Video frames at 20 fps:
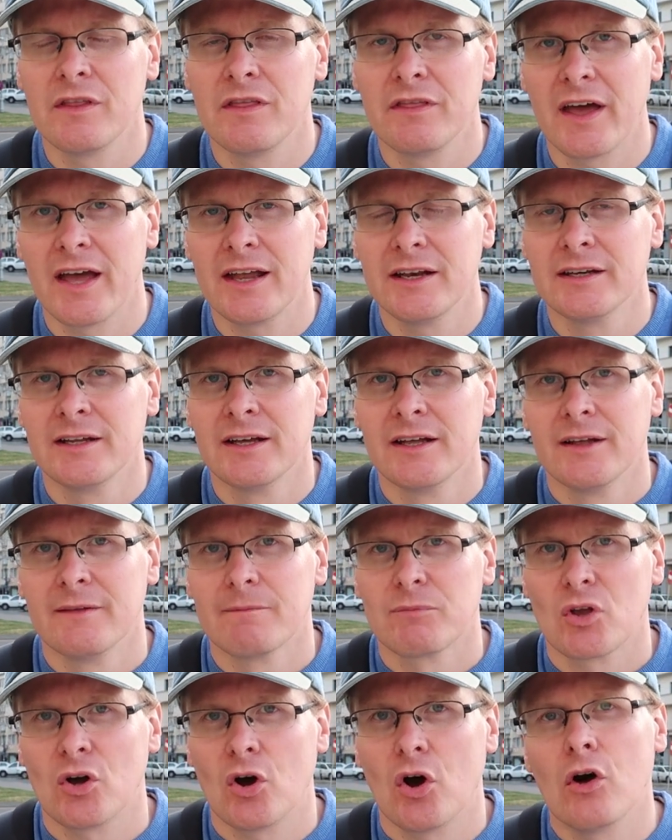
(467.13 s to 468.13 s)
And then
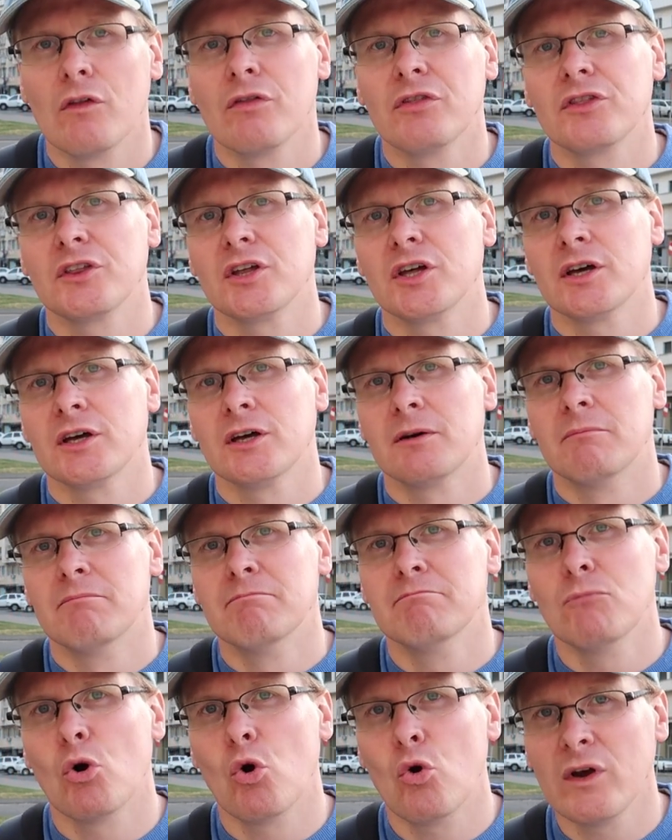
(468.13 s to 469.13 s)
on the
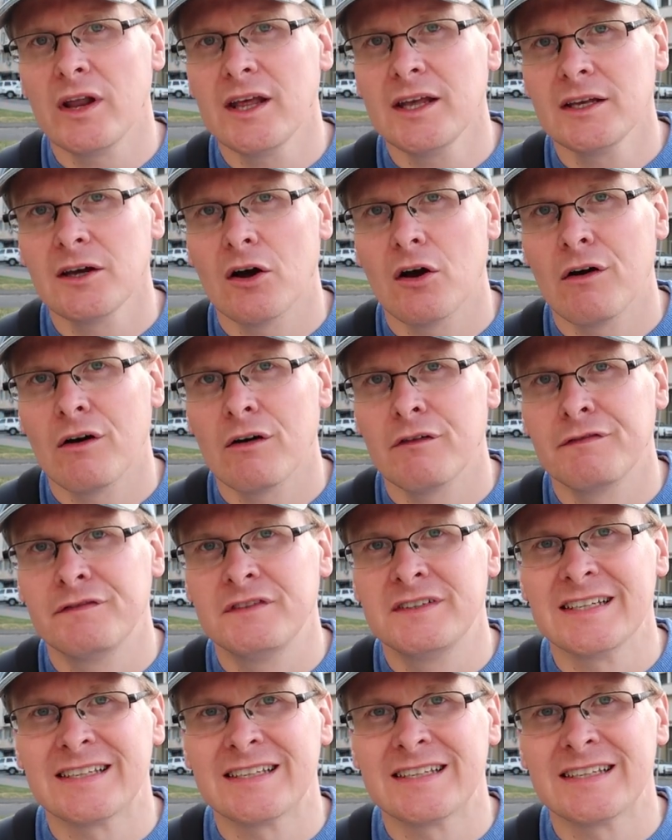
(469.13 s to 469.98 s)
morning of